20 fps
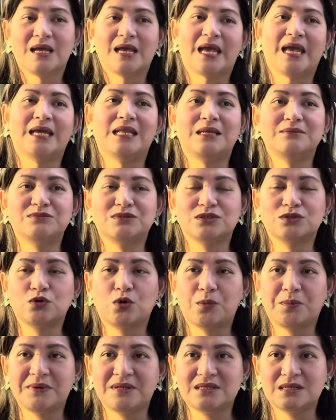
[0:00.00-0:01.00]
And I'm just
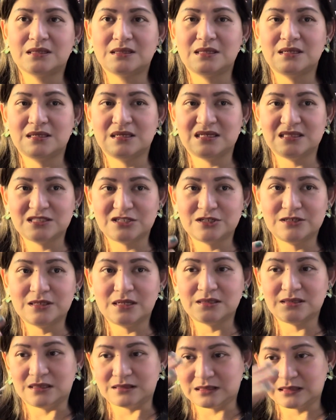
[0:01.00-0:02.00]
hoping that the
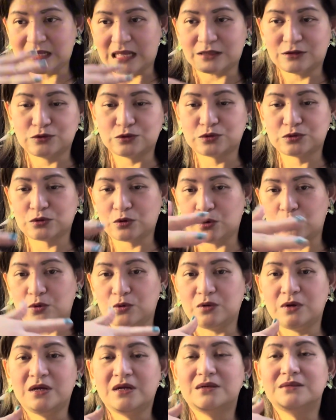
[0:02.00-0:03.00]
internal, the status
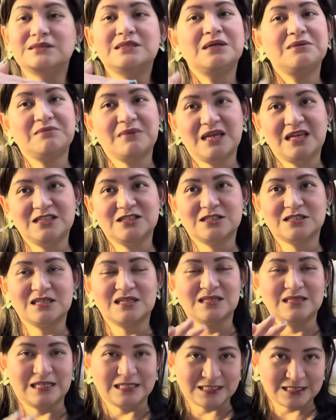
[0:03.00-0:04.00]
quo remains
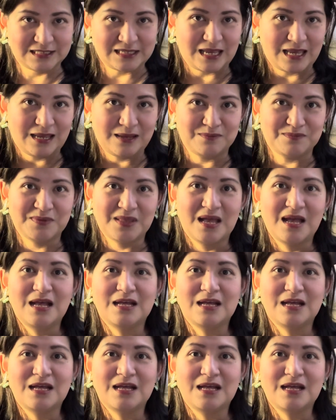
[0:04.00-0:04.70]
the same.